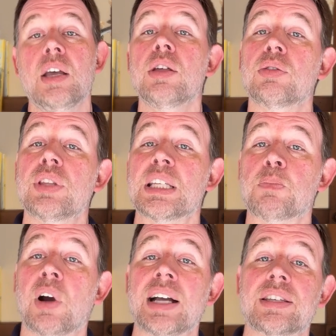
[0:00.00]
Through this
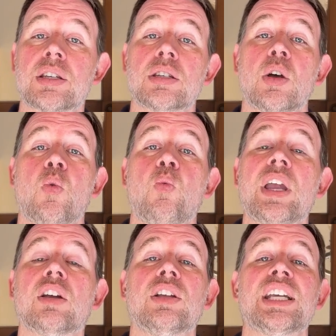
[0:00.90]
process, we
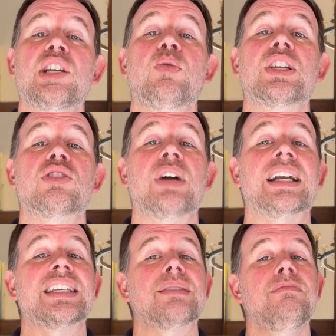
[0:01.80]
are looking to
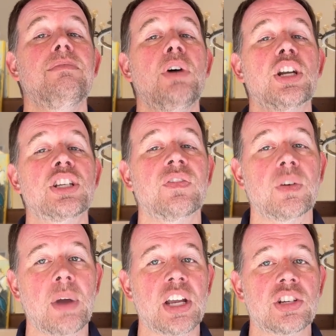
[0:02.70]
extract as much
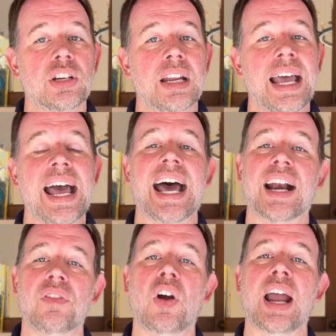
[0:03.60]
information out
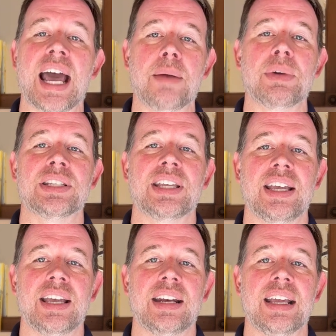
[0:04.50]
of our admin's
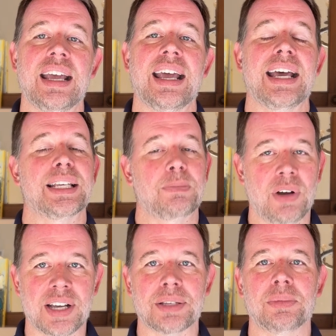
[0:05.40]
head as
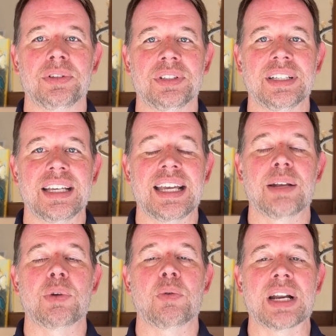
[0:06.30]
possible.
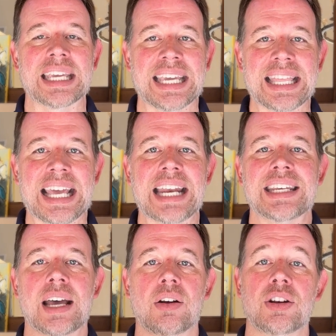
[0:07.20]
And we want to get that
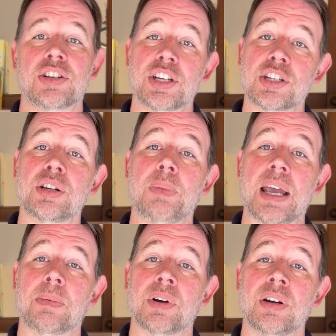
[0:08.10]
down on digital
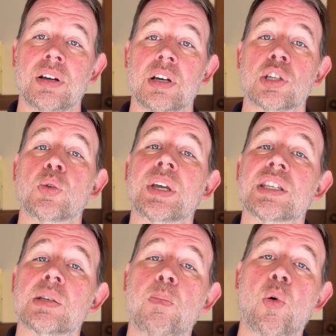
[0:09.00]
paper so we can
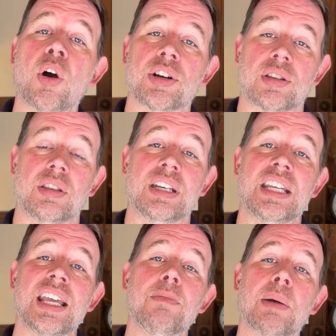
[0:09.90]
support the
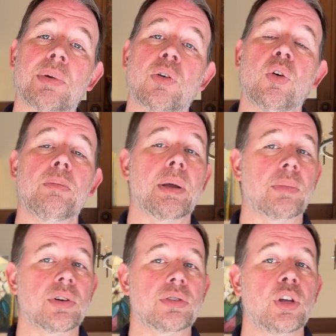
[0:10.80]
team member or
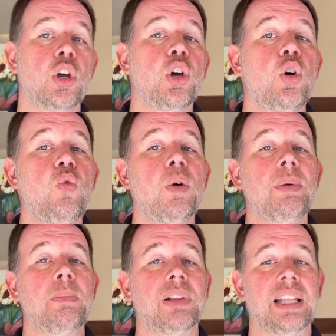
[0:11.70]
members who will
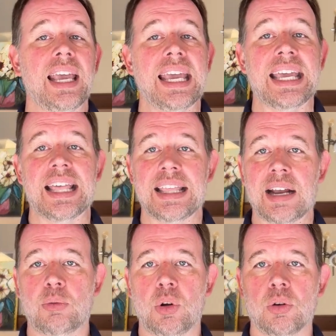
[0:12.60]
be playing
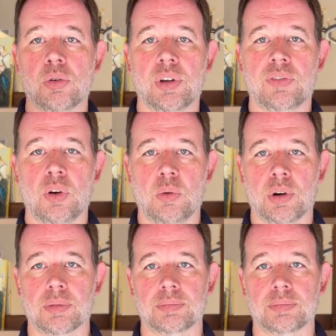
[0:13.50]
that role going forward.